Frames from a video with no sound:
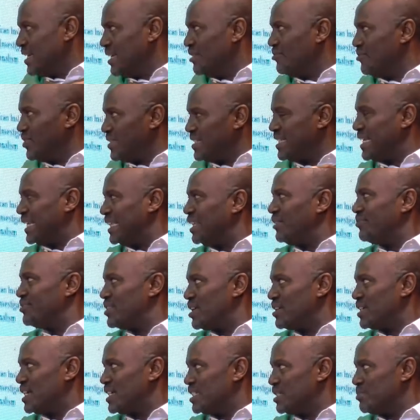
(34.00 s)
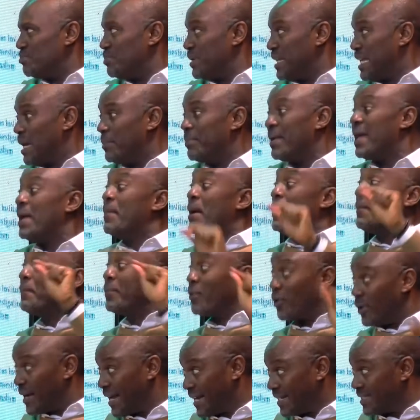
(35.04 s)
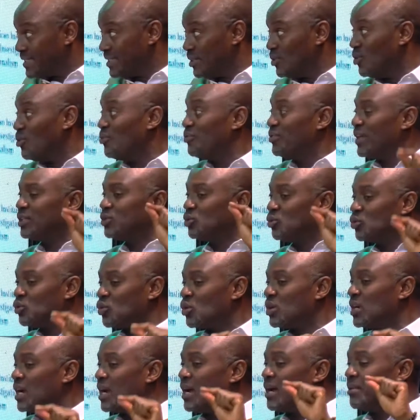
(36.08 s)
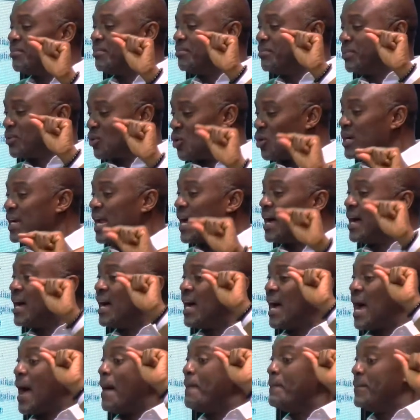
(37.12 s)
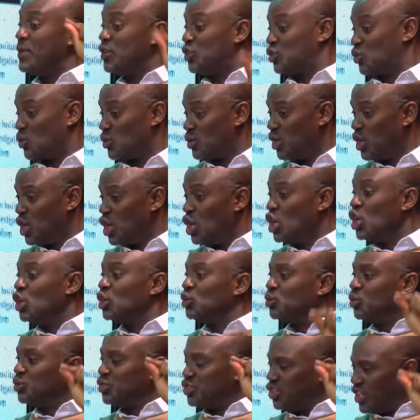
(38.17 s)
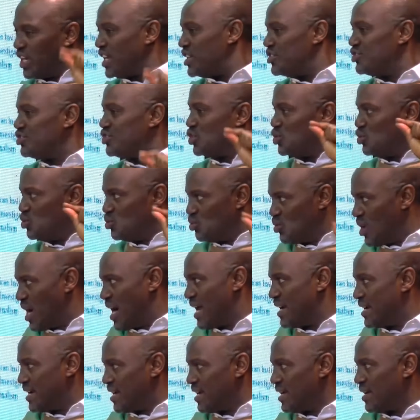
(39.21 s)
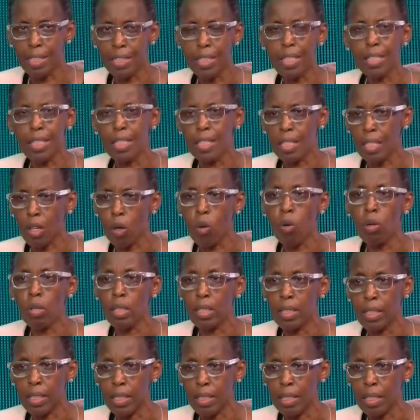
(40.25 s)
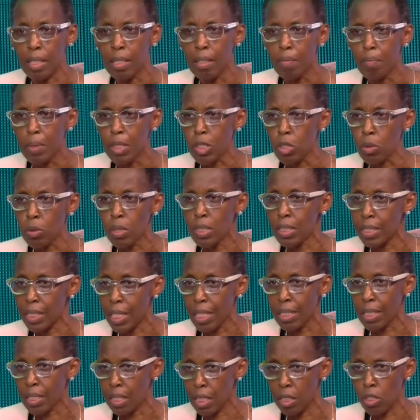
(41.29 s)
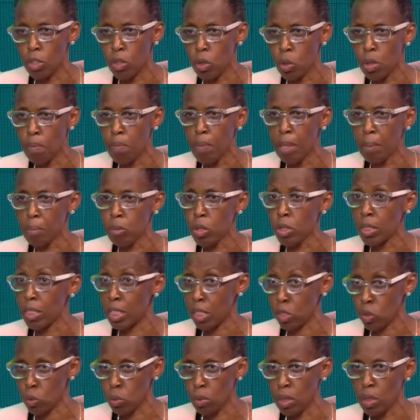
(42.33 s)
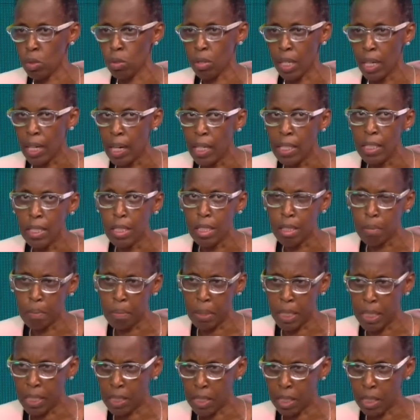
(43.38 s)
Investigative journalism became a byproduct of that broader ambition to change Uganda. This is a calling. It's not just a job. I'm not just going to the highest paying